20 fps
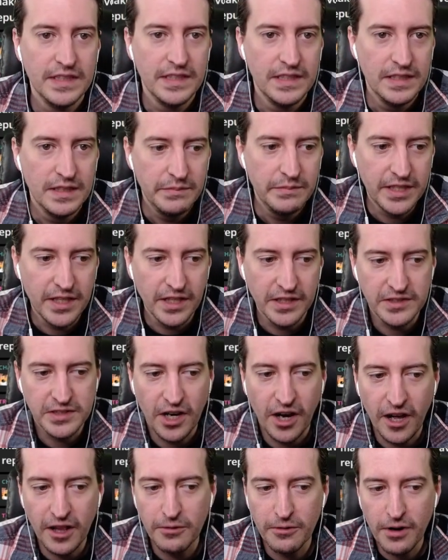because
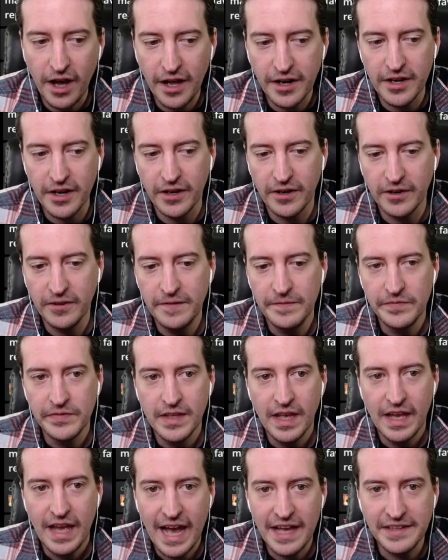Colorado
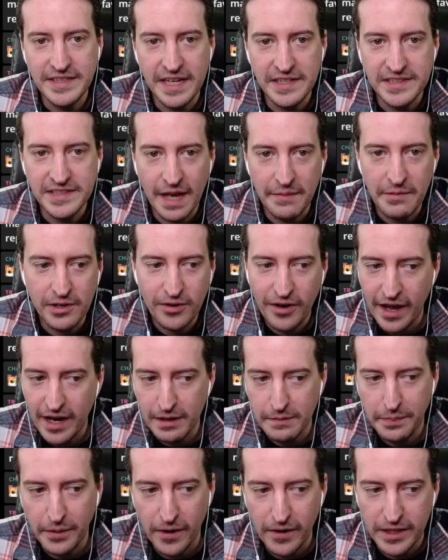has a Democratic
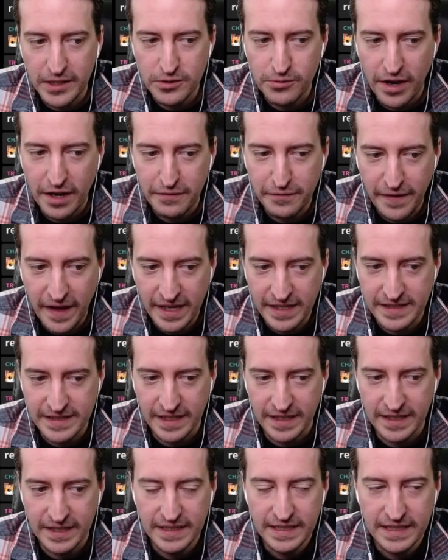Party
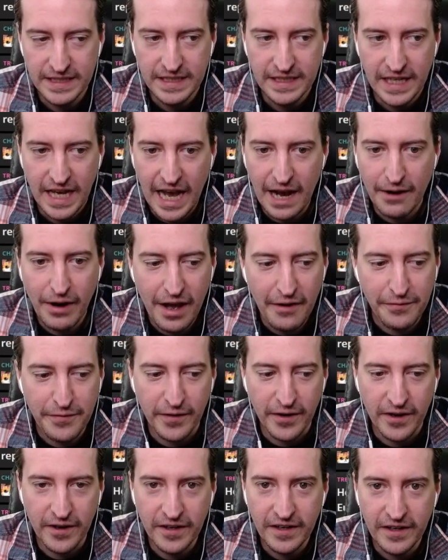trifecta.
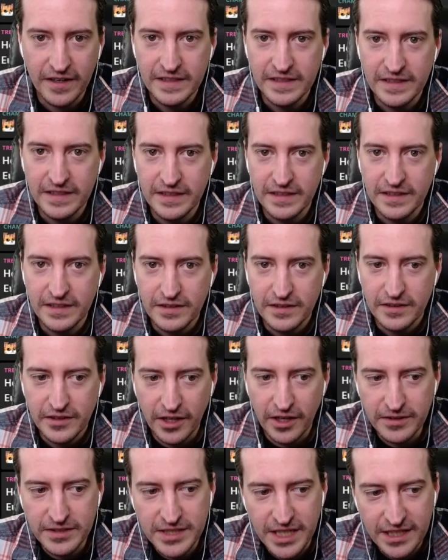However,
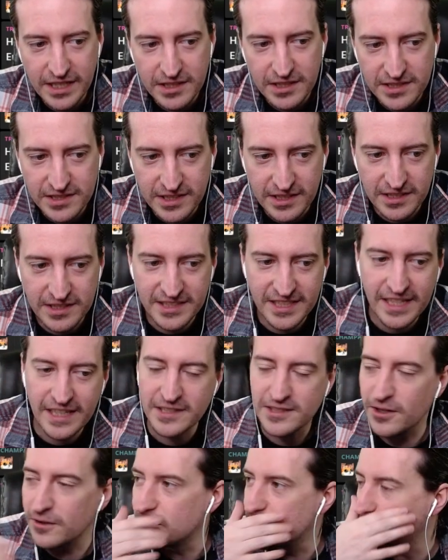their seats
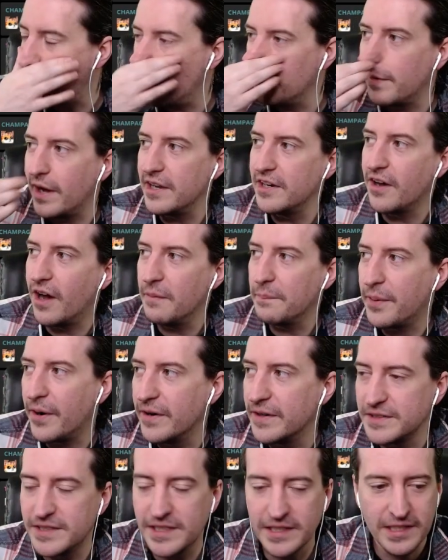are drawn by a
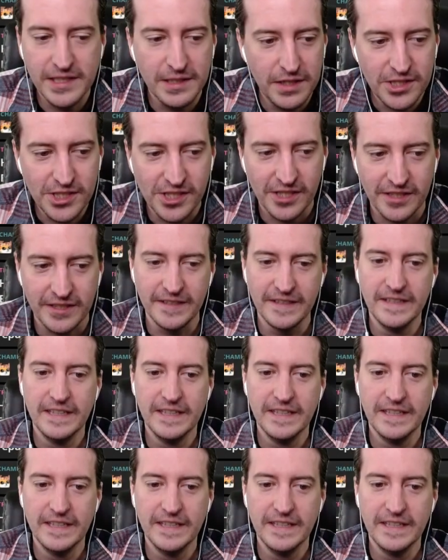nonpartisan commission.